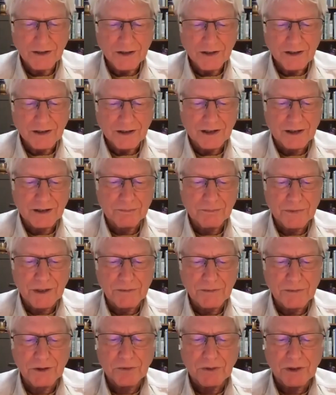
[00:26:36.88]
Uh,
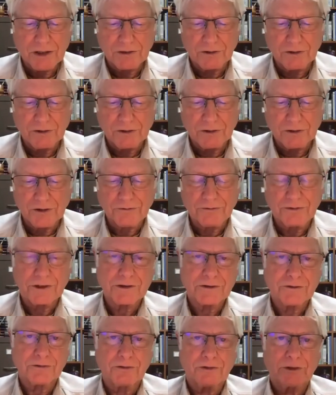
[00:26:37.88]
maybe you want to learn to
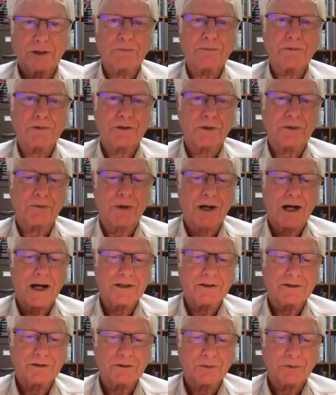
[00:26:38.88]
fish flymphs to
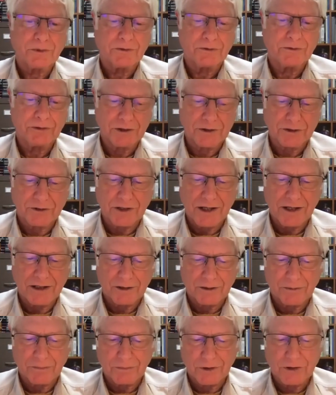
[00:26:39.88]
rises when fish are taken
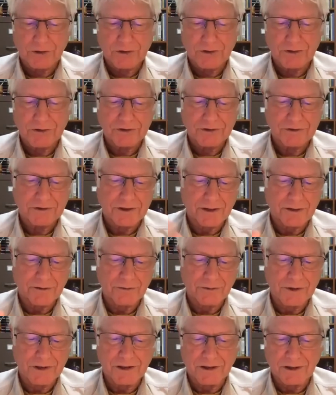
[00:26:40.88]
to mergers instead of
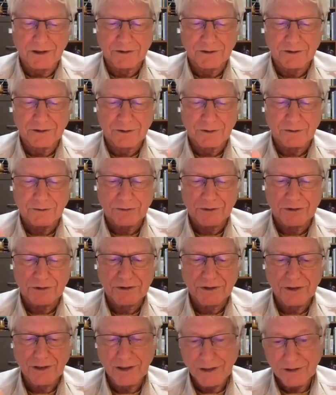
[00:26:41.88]
feeding on the
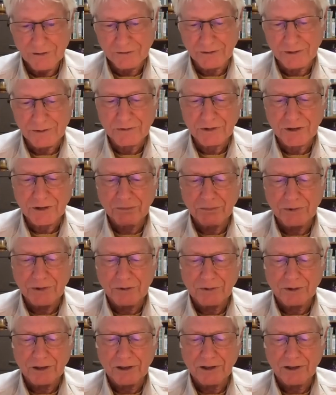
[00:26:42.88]
surface. Flymphs can be
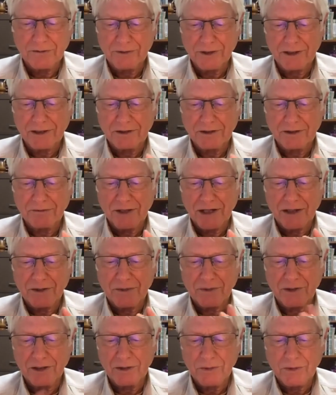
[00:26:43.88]
really effective that
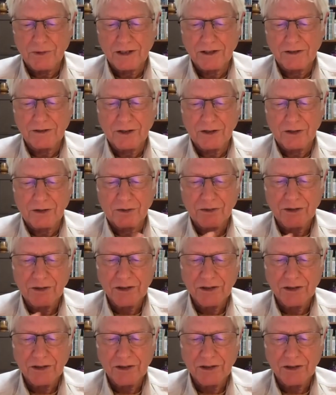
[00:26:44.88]
way. You want to know